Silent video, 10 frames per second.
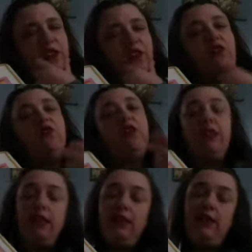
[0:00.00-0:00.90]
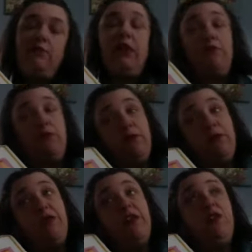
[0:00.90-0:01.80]
You could eat it, and
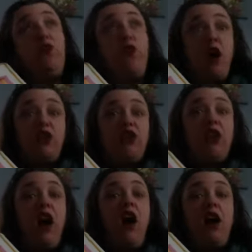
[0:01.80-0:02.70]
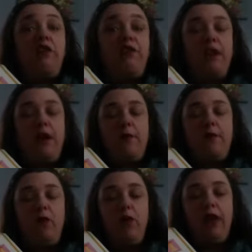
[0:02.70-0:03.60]
maybe you wash it off.
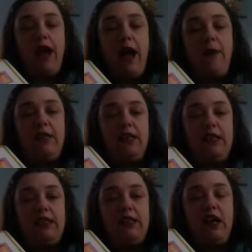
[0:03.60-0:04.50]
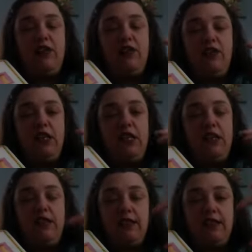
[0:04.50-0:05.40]
But what would happen is
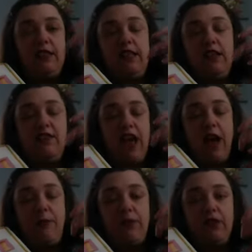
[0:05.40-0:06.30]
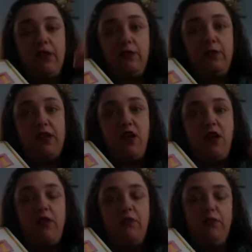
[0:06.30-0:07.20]
underneath the skin of the apple, it would be
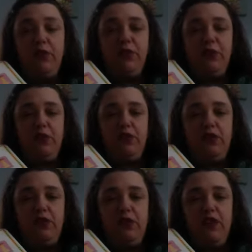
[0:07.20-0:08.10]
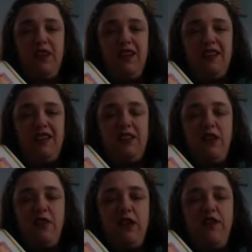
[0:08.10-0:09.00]
all bruised.
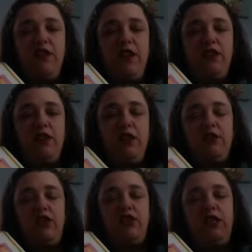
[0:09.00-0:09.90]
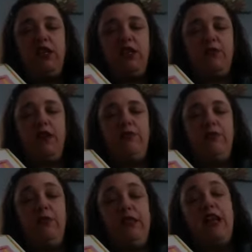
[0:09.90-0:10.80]
So if they took a machine,
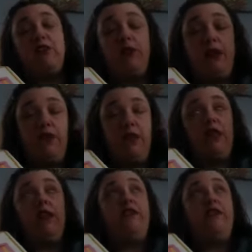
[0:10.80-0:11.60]
probably, that's what I'm thinking.